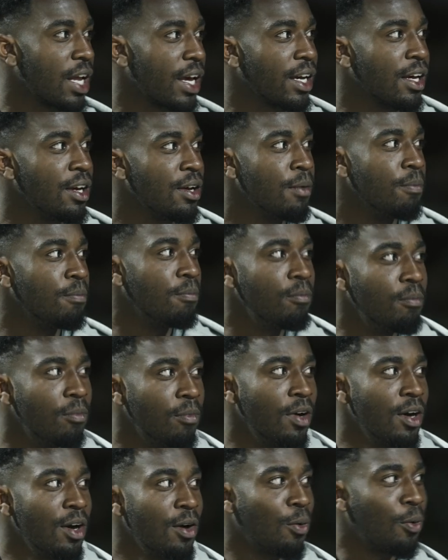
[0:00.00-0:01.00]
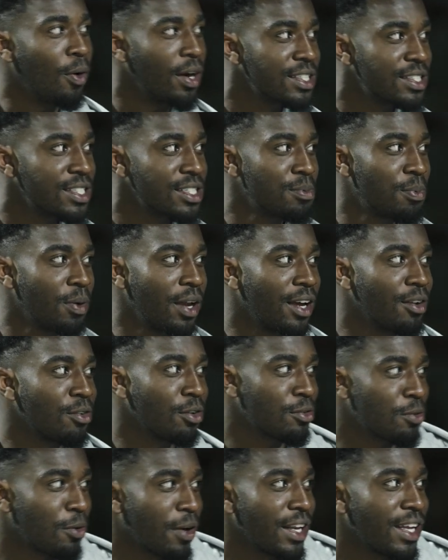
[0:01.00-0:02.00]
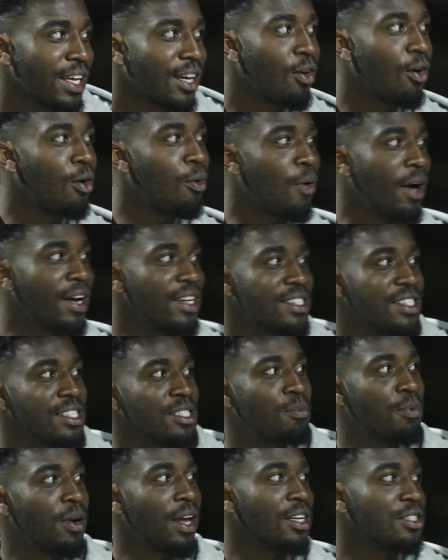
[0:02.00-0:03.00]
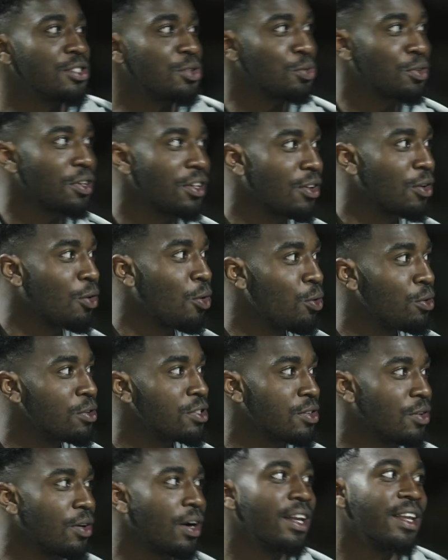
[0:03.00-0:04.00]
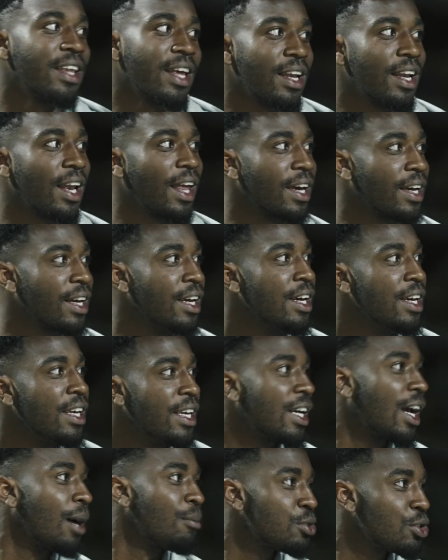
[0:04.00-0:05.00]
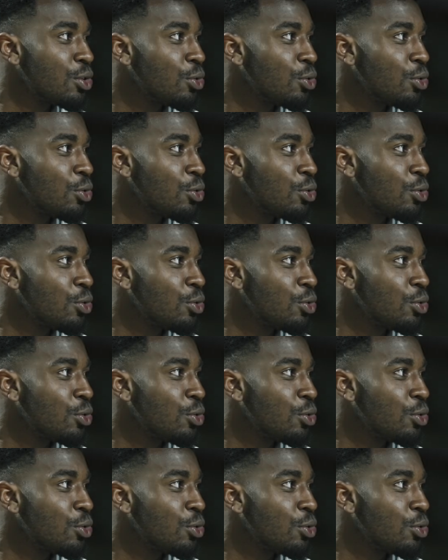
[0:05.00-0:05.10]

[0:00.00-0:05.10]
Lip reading: like why is this player not running, or why is this player shooting the goals, or and then like he comes